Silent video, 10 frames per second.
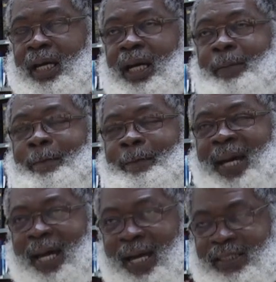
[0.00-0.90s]
a
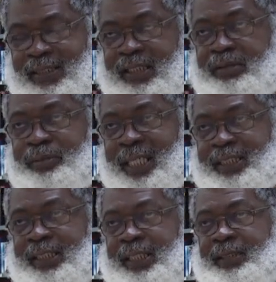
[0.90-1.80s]
pastor in
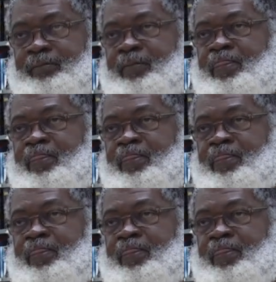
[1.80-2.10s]
particular,